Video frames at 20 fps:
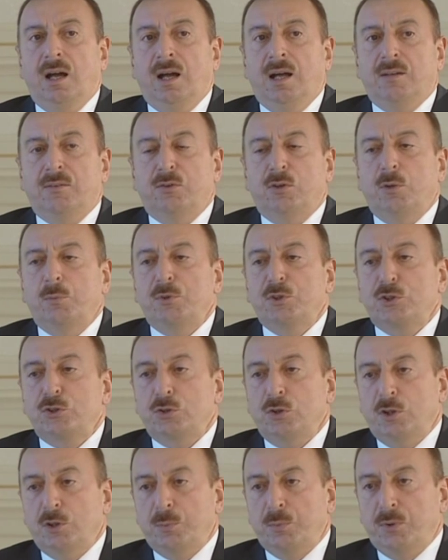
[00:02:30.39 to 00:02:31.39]
And from
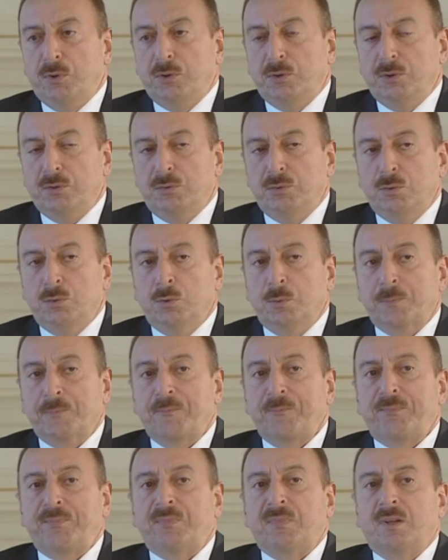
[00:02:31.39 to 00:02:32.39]
historic point of view,
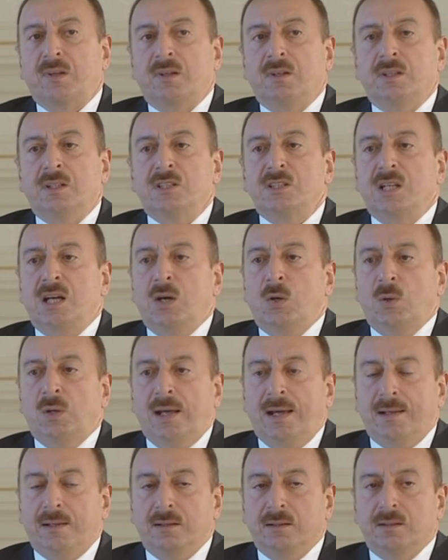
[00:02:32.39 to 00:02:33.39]
it's our
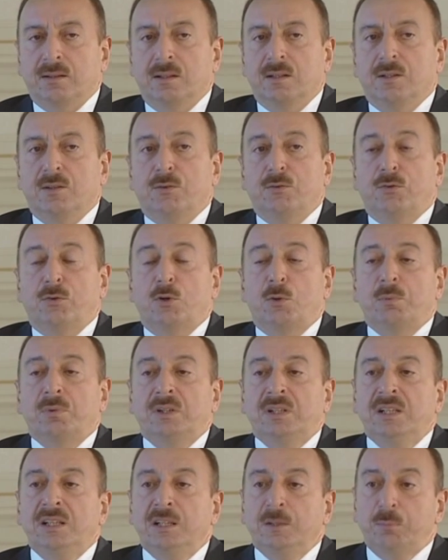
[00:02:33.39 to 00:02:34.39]
land. From
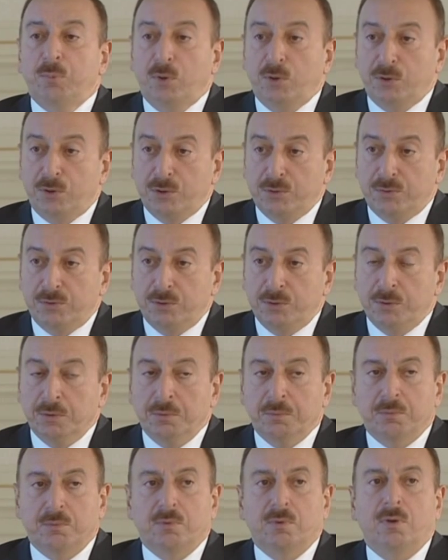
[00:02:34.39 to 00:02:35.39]
legal point of
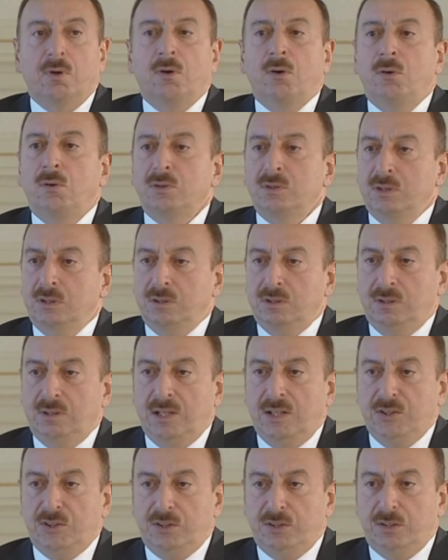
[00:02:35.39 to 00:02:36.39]
view, all the
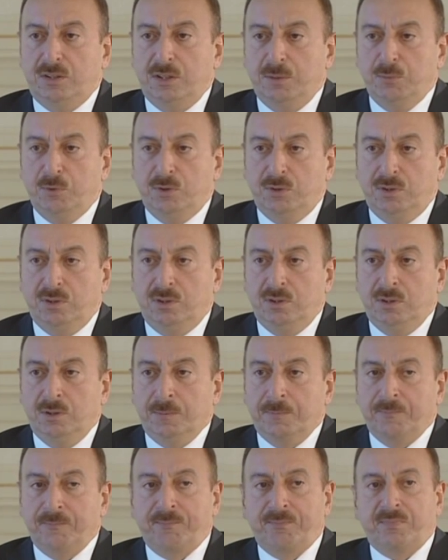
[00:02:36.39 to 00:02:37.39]
international
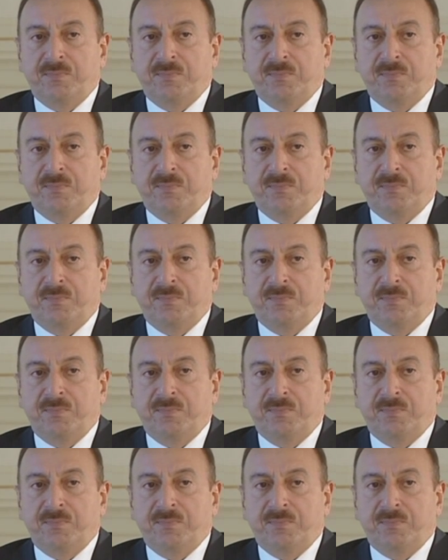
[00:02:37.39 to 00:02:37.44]
community